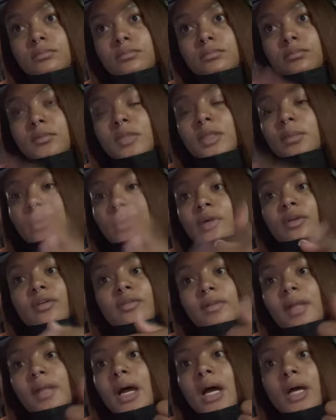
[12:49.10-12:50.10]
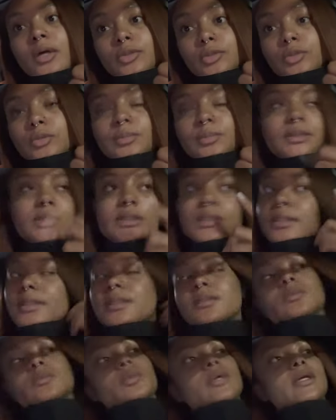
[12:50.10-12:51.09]
the butterfly hoops
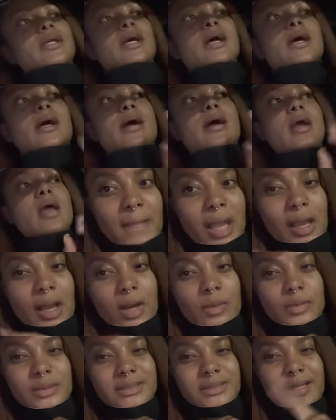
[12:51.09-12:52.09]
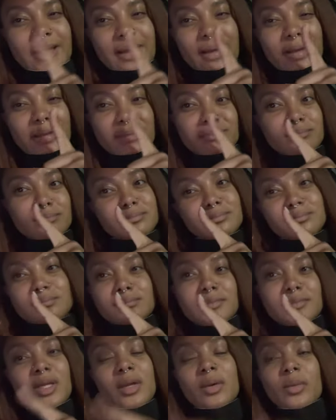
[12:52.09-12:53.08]
and whatnot, I was like,
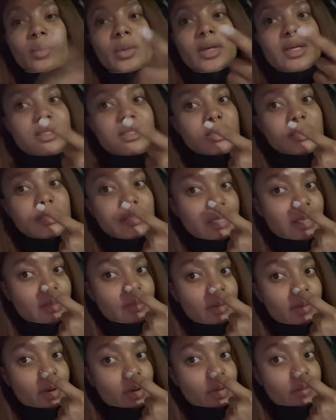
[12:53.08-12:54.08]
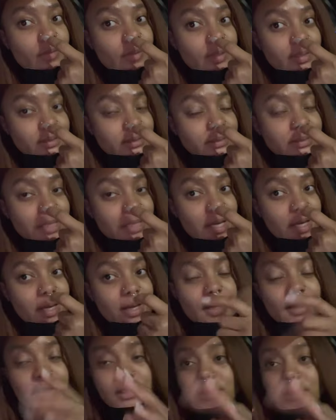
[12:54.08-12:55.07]
we could just keep it on this
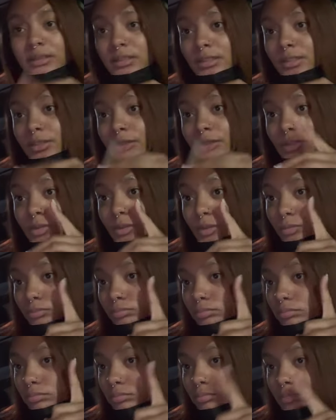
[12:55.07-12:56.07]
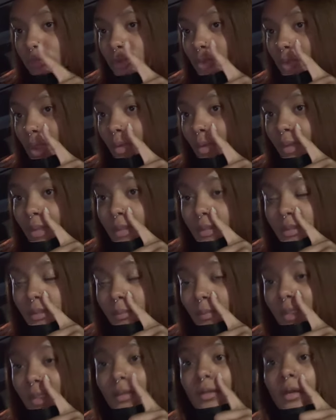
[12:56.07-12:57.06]
side until you know it's
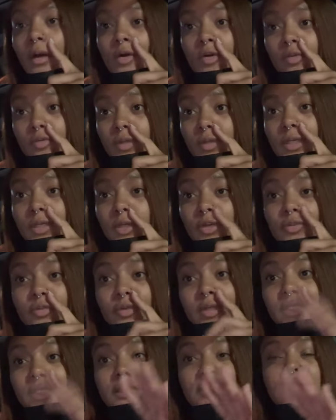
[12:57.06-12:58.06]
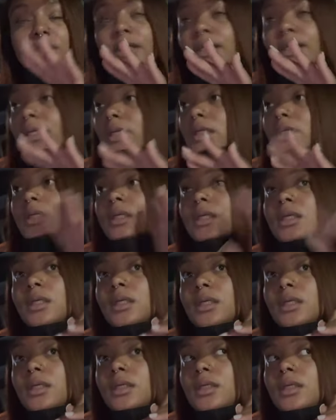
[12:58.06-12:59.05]
been over a year for this and
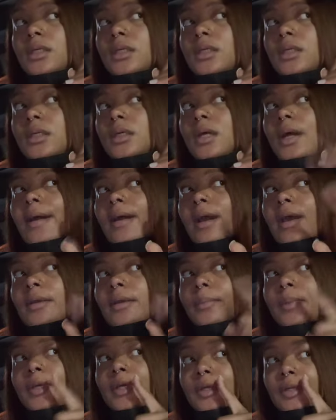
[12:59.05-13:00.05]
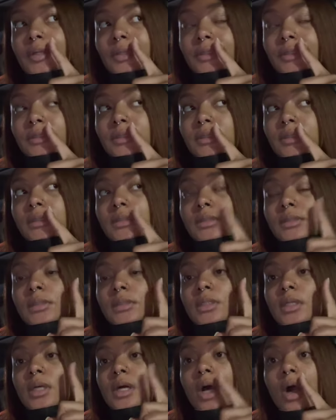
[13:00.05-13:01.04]
I got it pierced
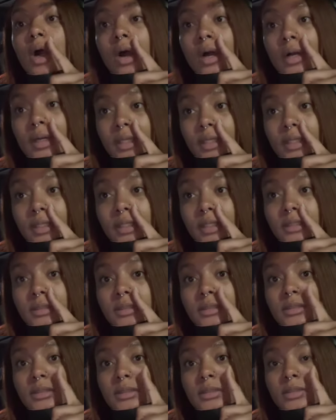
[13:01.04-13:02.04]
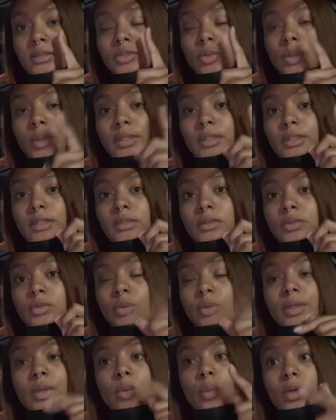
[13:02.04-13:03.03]
August
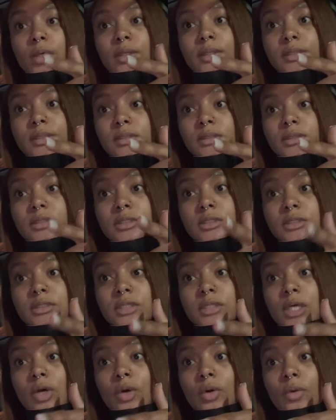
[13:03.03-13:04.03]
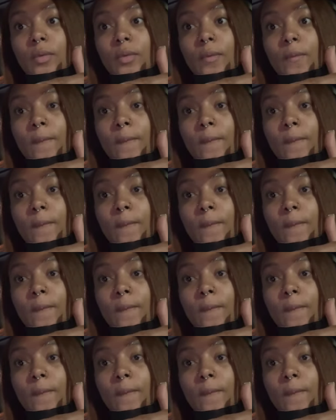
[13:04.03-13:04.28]
2021. So